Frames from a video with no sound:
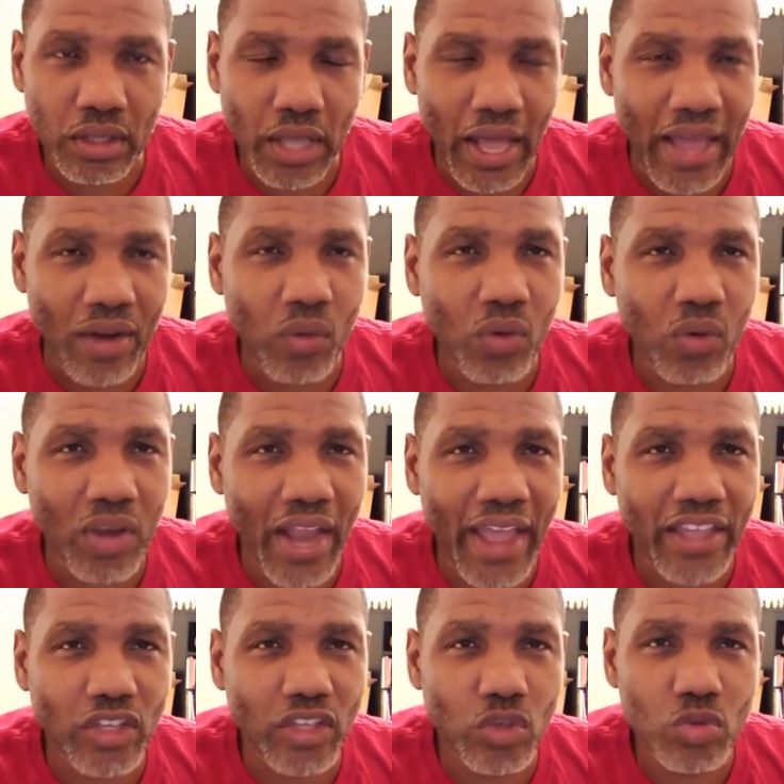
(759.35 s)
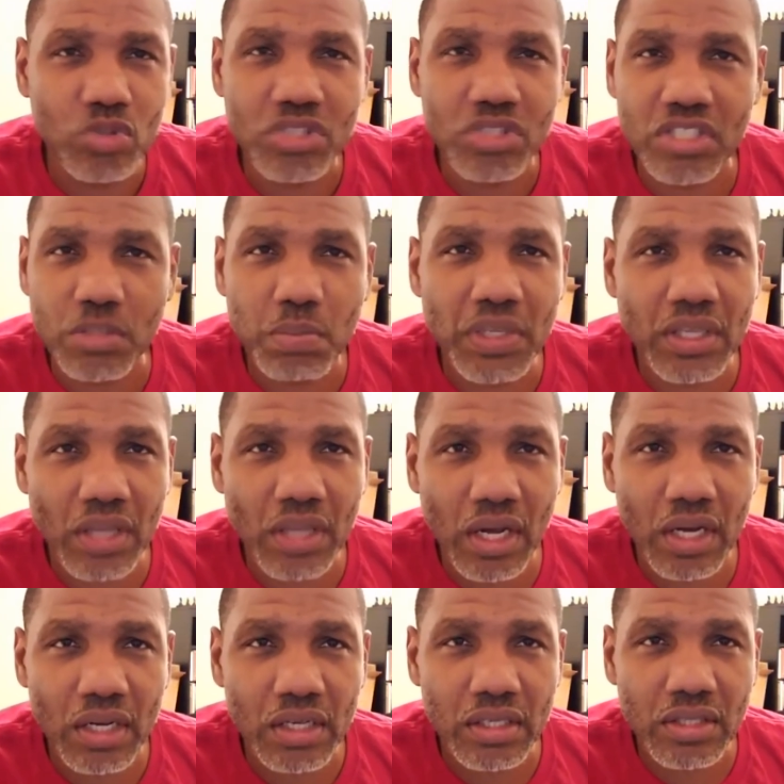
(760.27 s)
I don't like you just
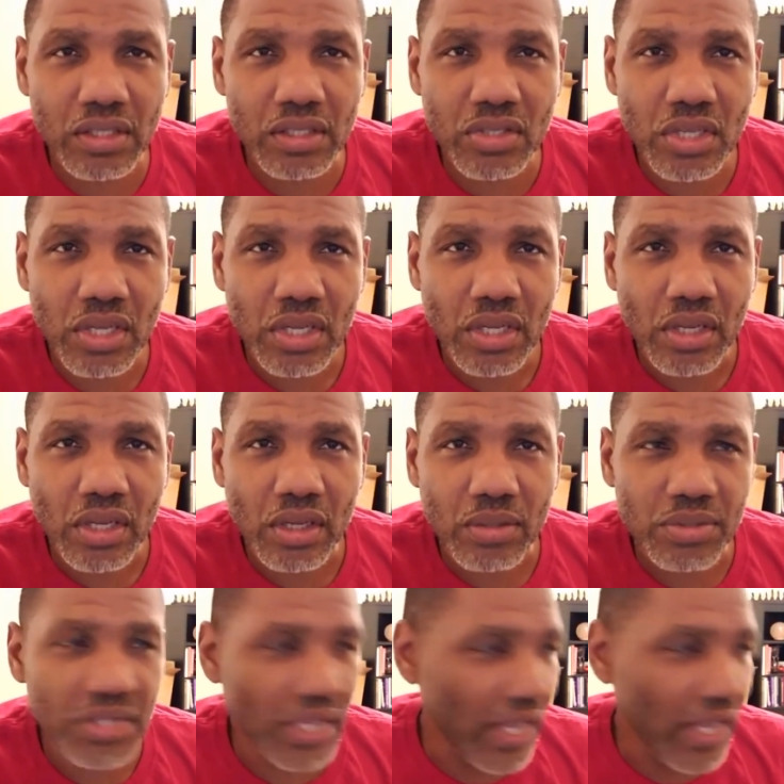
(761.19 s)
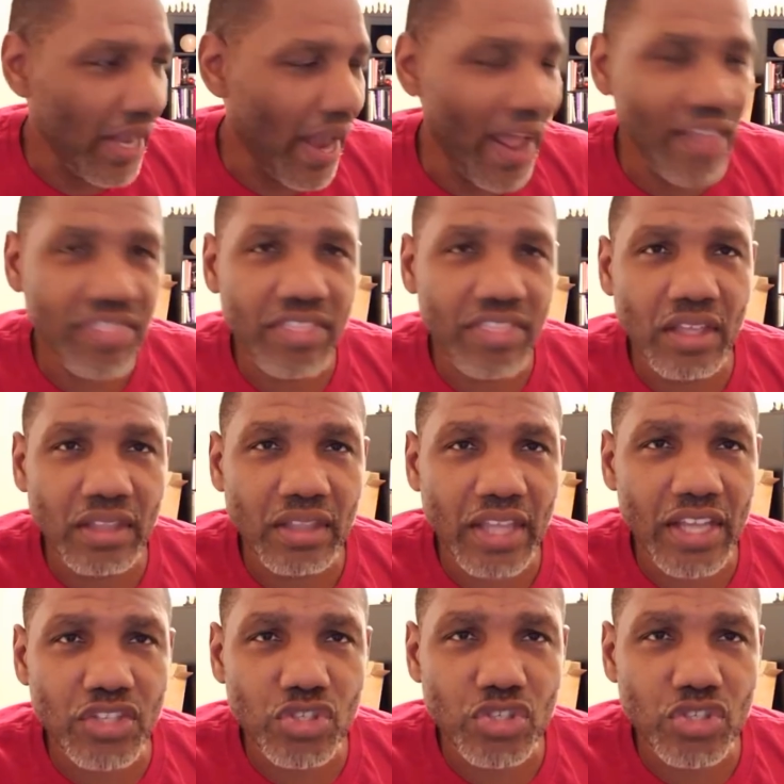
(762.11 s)
because, what I'm saying, I think that